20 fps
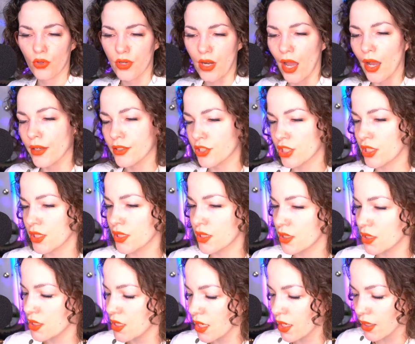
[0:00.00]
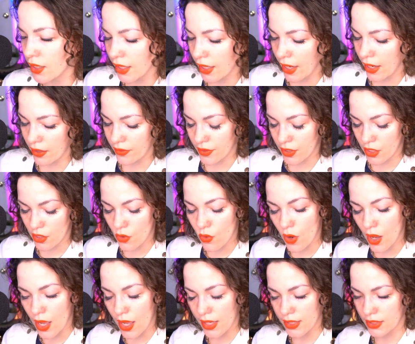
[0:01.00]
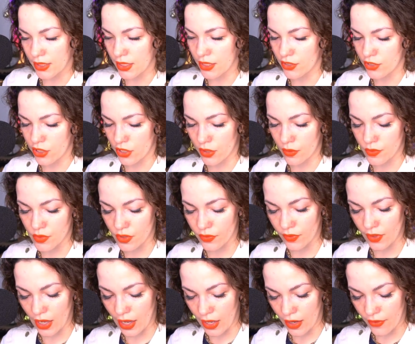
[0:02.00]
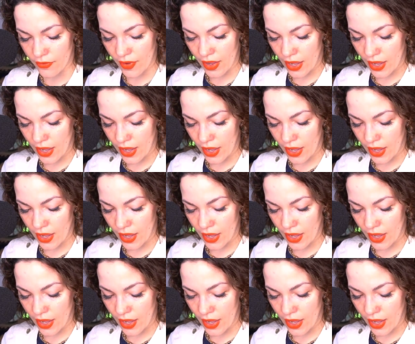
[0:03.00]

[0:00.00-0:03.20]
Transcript: not just singling out the U.S., in terms of kind of